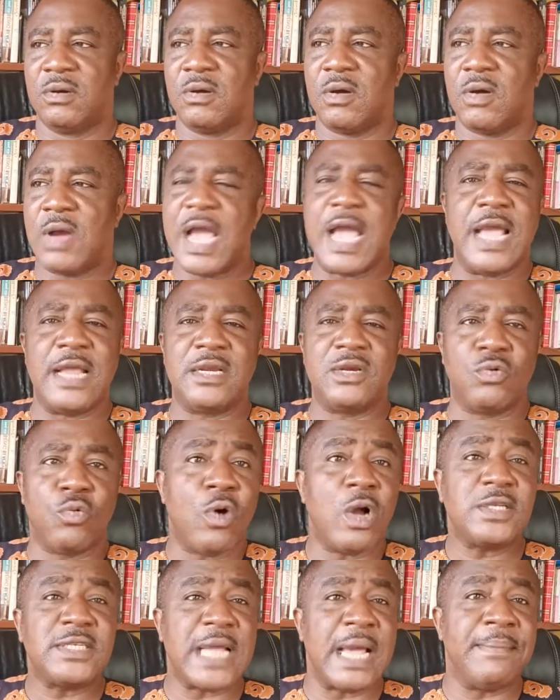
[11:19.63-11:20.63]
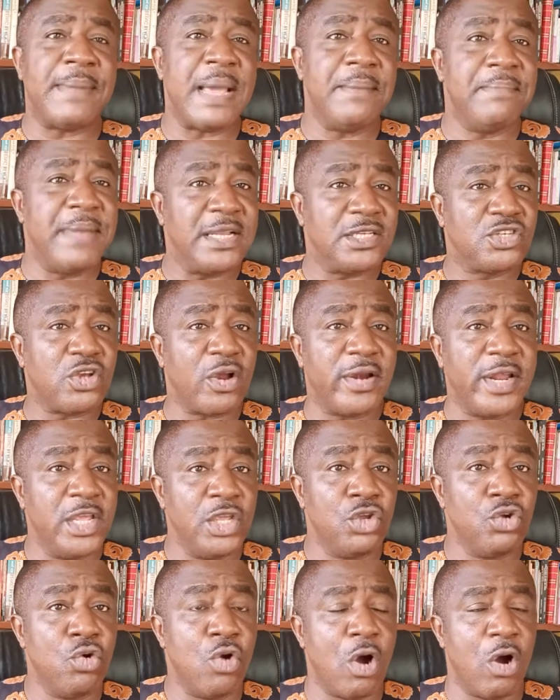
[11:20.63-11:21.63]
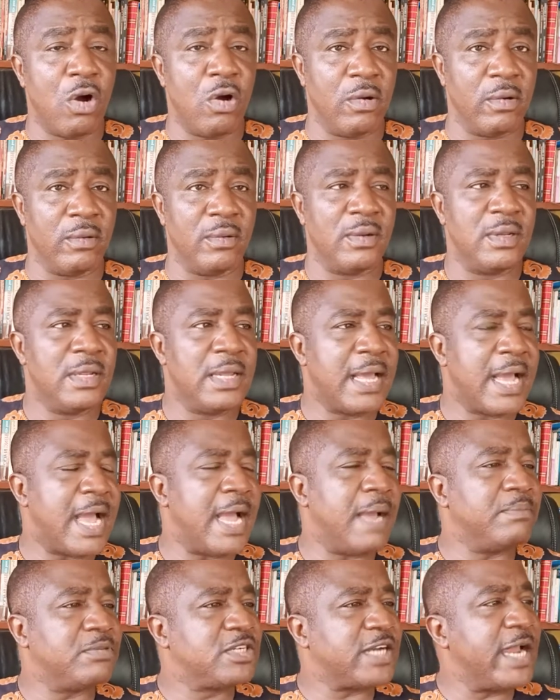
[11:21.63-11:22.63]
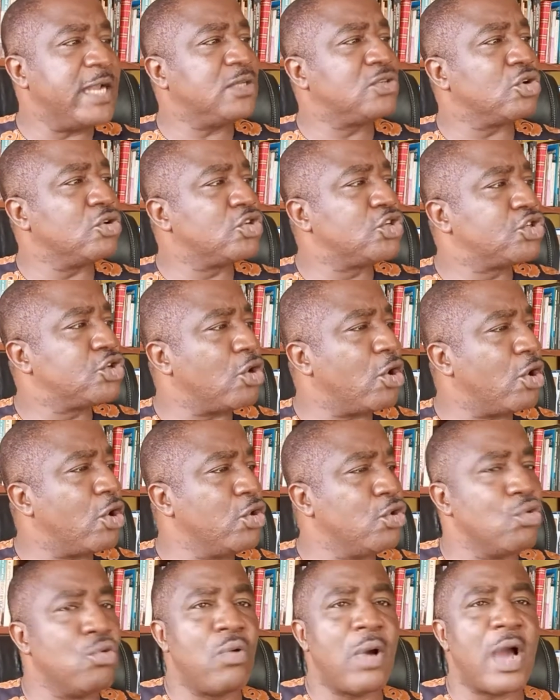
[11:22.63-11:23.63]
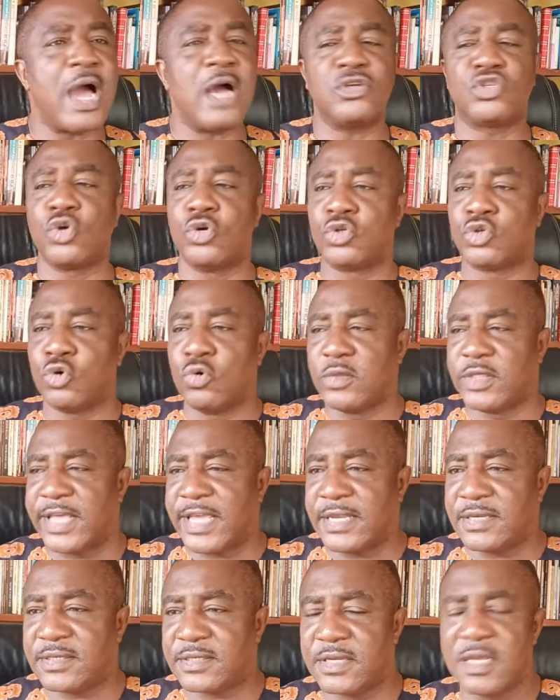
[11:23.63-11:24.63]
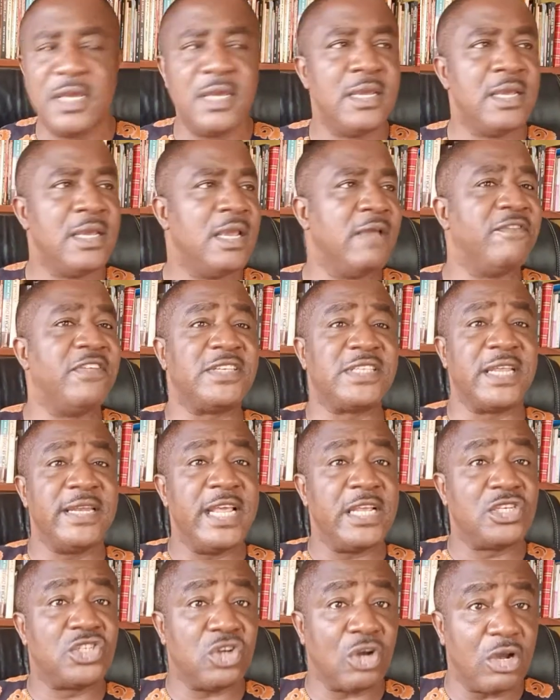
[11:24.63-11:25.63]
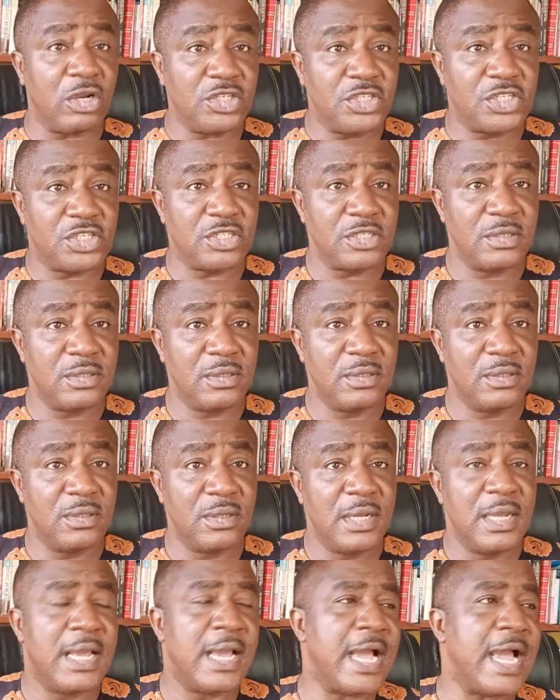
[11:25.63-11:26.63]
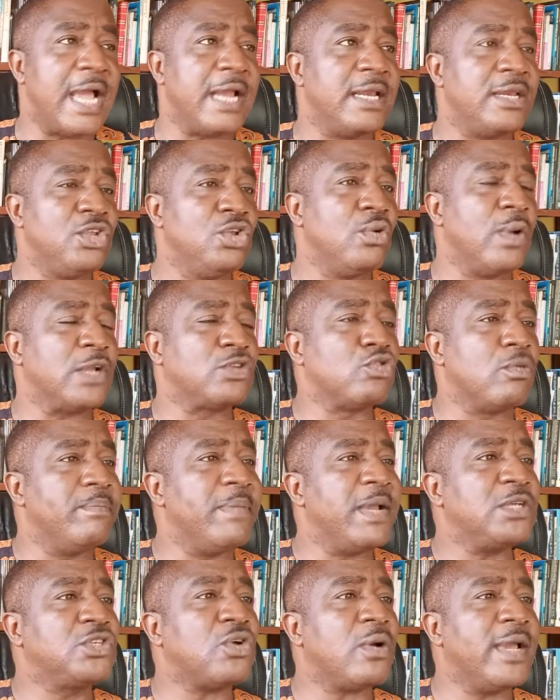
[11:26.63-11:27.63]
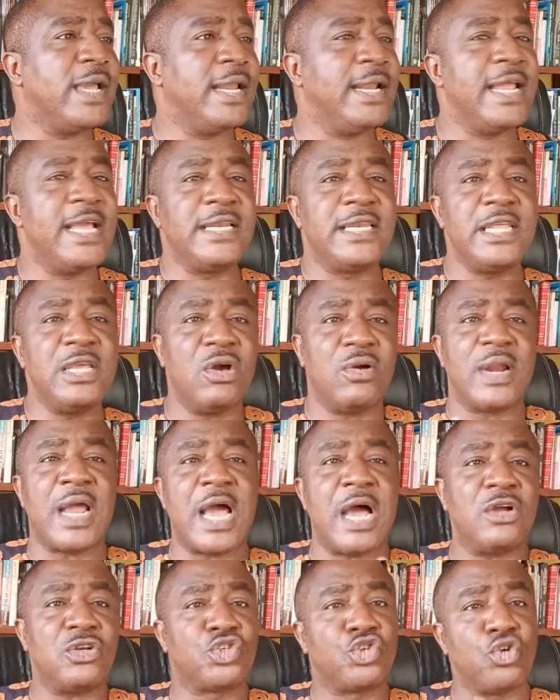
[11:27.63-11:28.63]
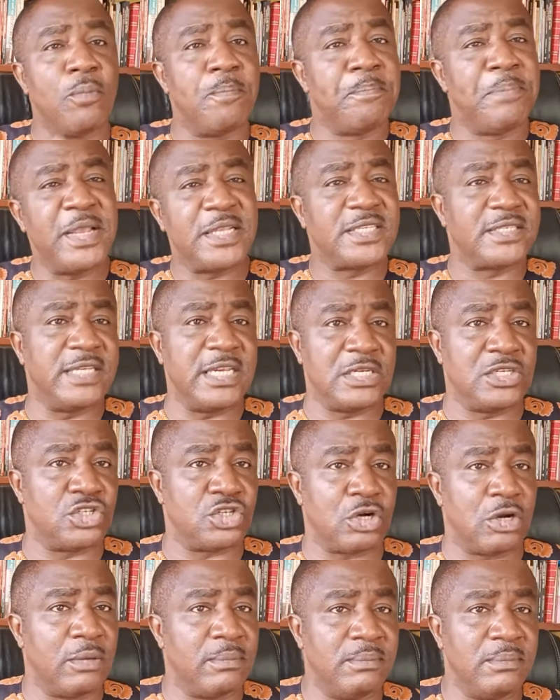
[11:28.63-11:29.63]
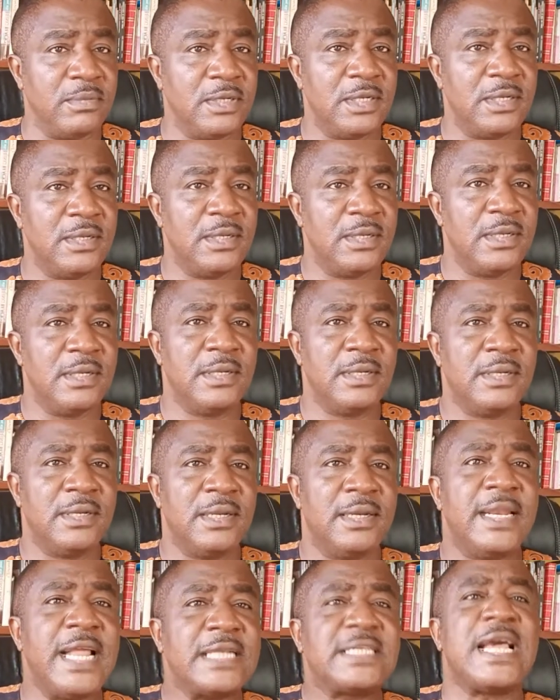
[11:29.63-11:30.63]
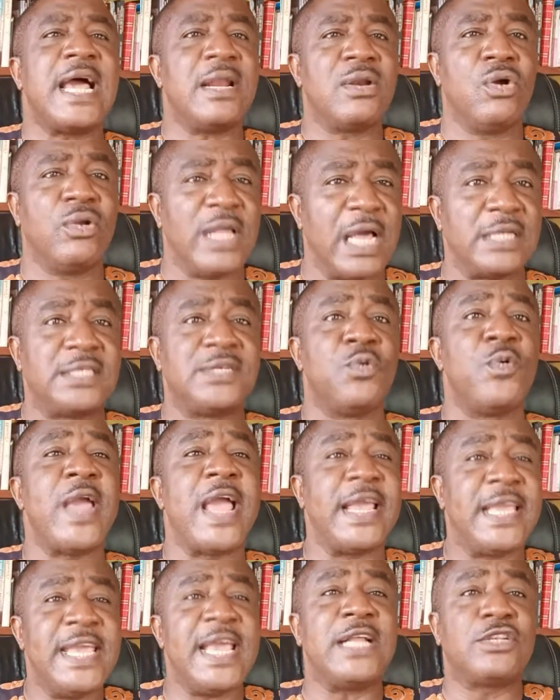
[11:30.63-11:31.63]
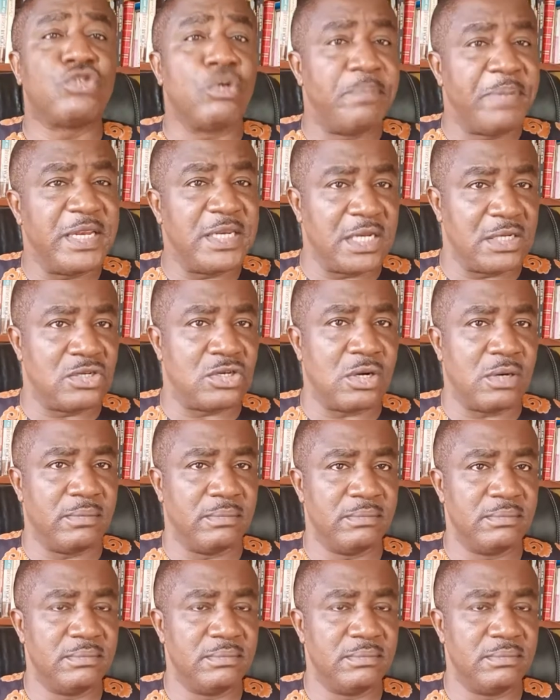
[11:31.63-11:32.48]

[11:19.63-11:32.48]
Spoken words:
And what am I mentoring you on? I'm trying to show you how to do this. If it's in a church and you are to mentor a lady on how to beat the drum, let her know that we are here to beat the drum.